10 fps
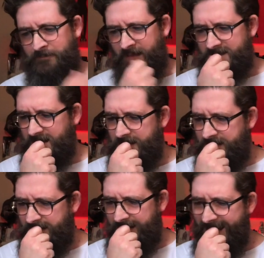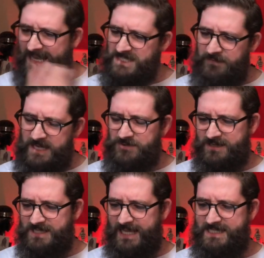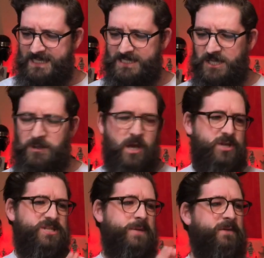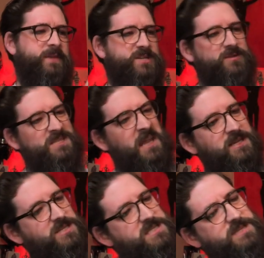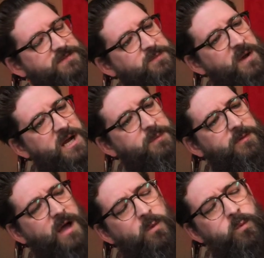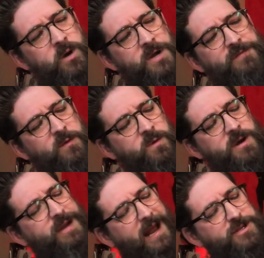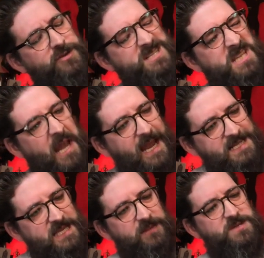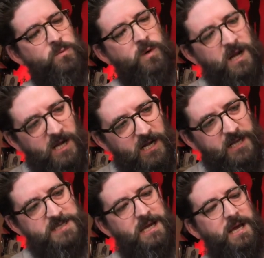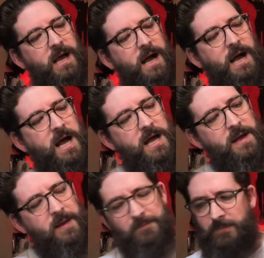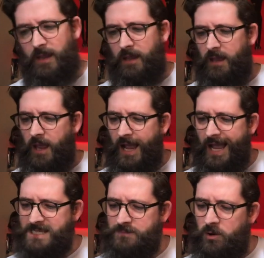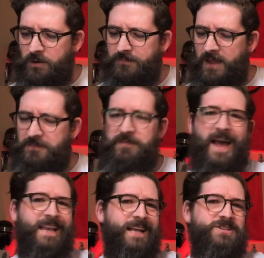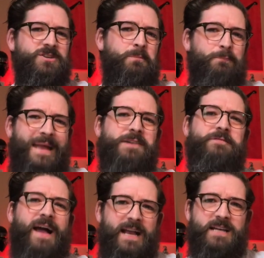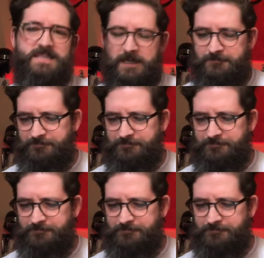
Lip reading: So ESV's translated it. So some of these translations of the Bible that are word for word are translating this word as more of a financial benefactor.